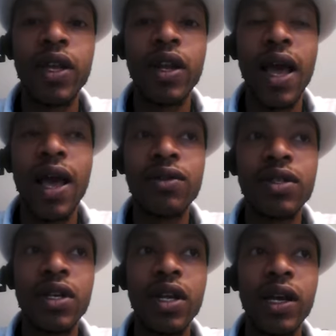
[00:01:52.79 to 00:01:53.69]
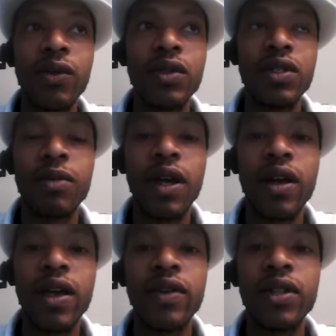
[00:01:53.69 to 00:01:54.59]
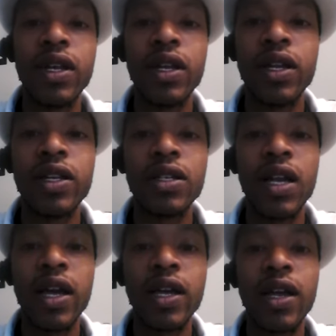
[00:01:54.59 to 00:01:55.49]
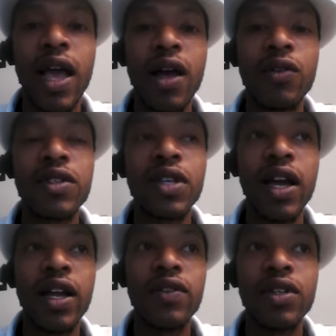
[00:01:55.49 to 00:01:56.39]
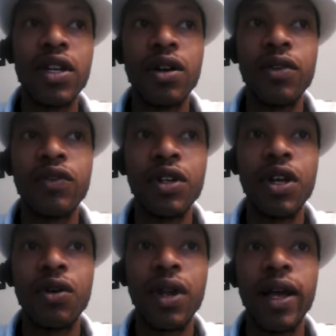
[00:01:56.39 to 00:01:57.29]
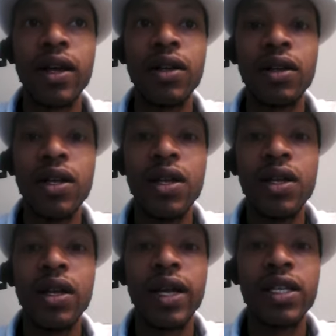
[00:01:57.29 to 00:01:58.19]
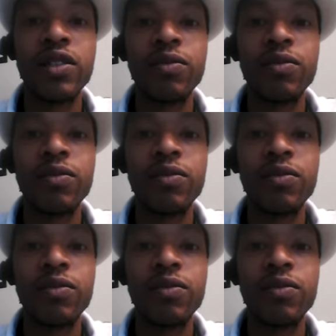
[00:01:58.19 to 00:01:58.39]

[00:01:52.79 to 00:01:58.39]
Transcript: and the outlet was about everything that's like outside of this earth, you know, like